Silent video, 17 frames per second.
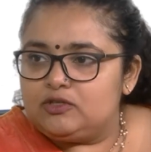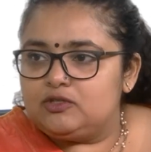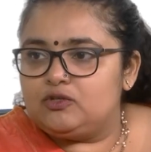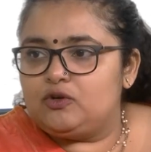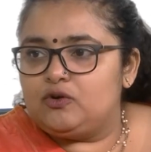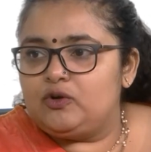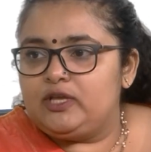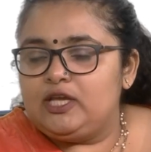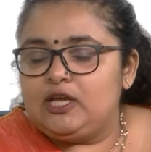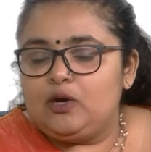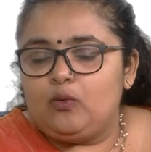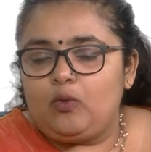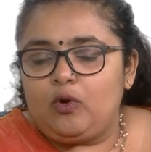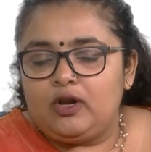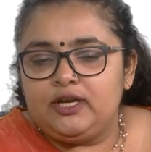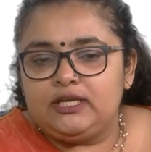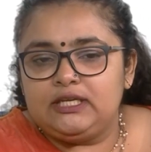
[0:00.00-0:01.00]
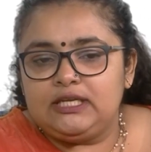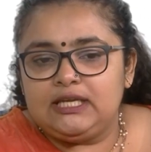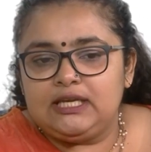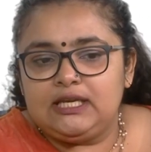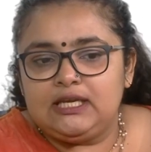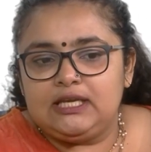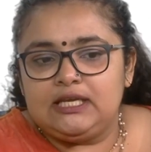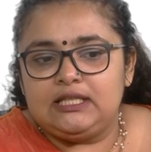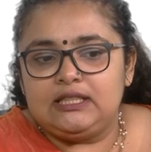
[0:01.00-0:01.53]
So
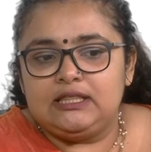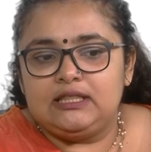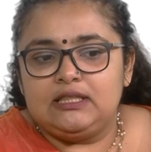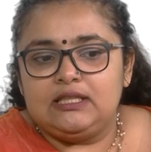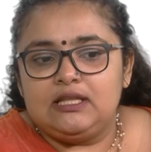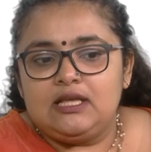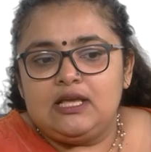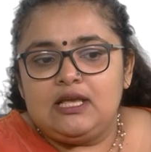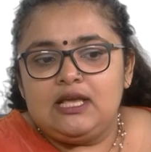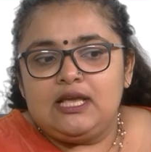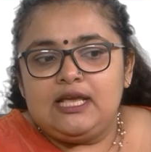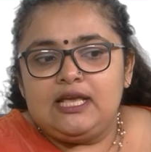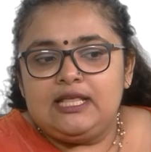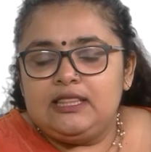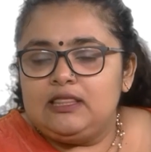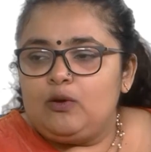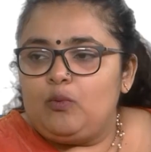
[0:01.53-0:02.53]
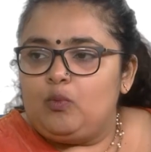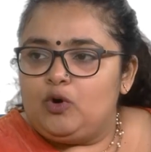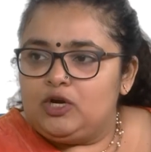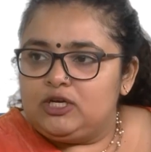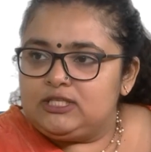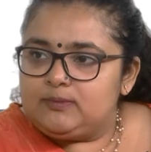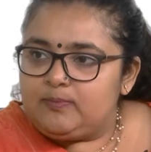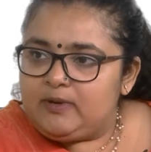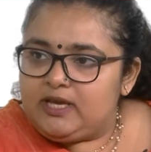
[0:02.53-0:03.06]
equality in the
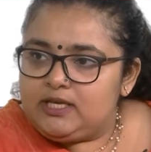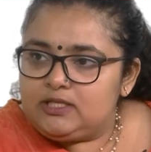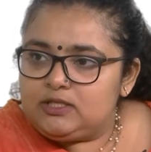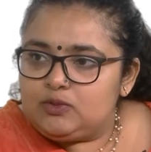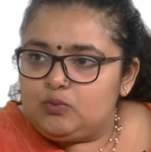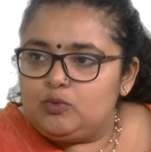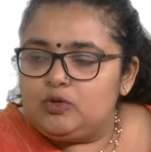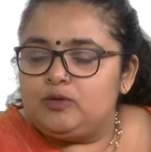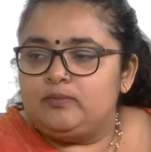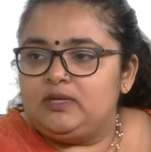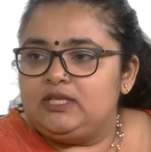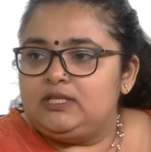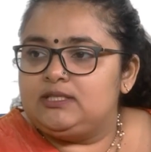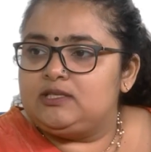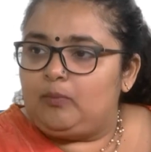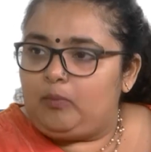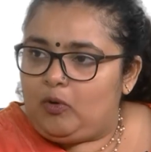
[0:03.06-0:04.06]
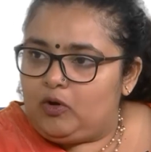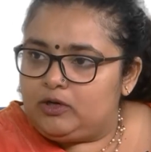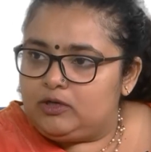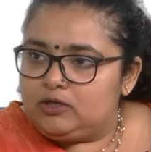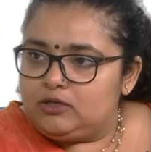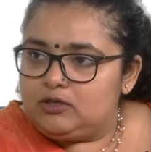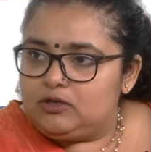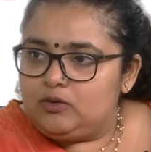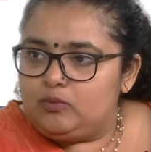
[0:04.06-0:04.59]
workspace would mean
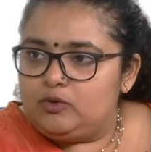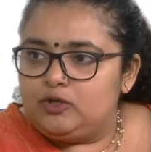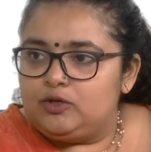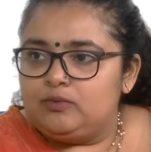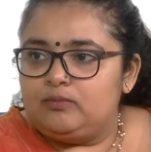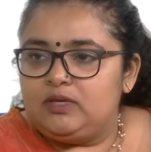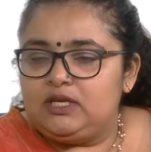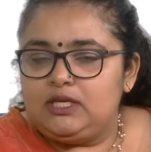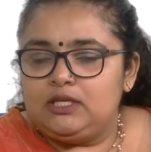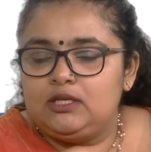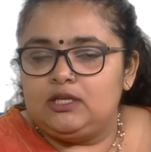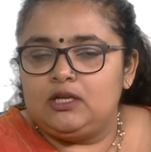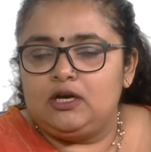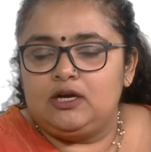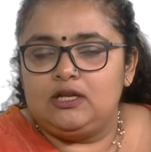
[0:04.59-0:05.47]
support, would mean